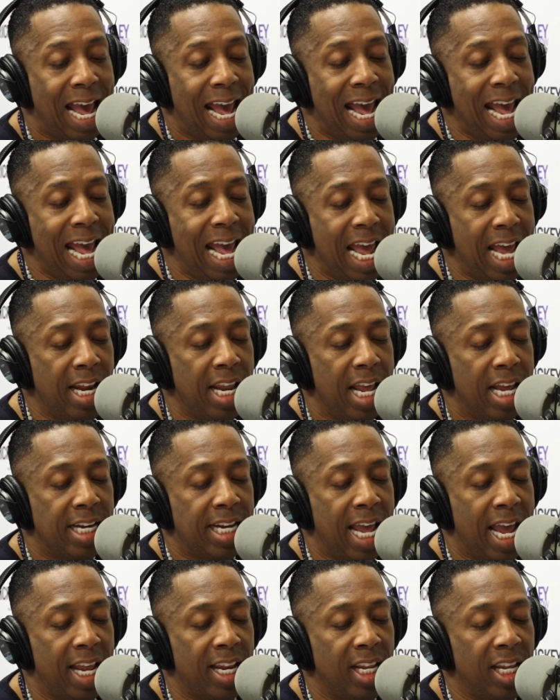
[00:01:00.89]
and
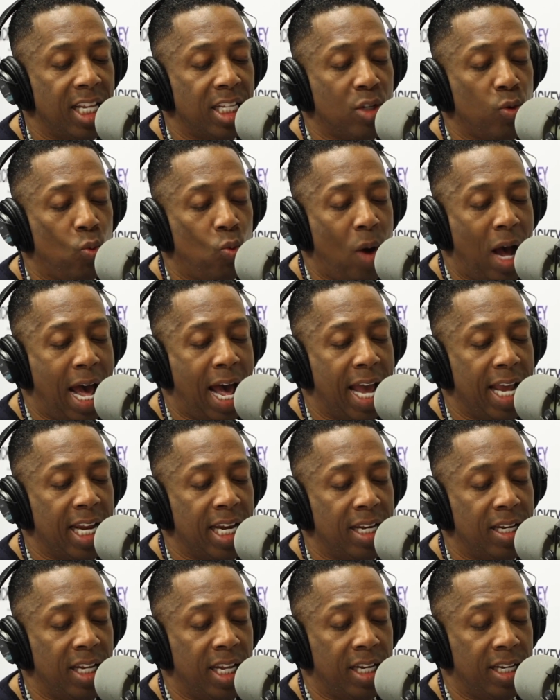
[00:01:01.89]
that it's why
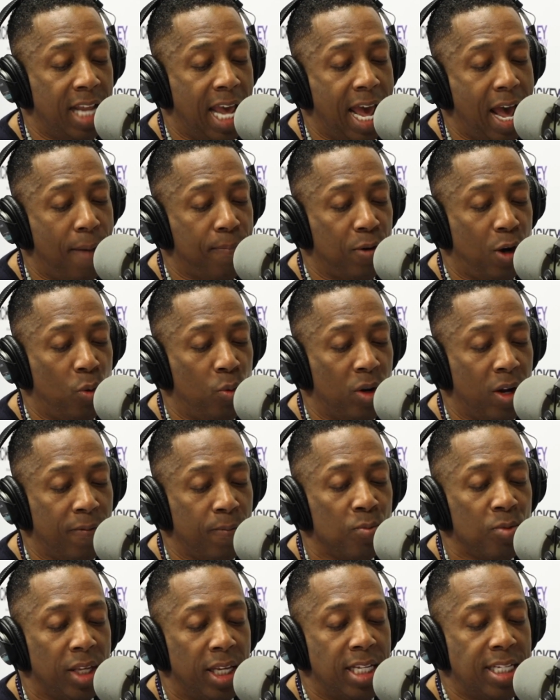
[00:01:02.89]
it didn't happen or whatever.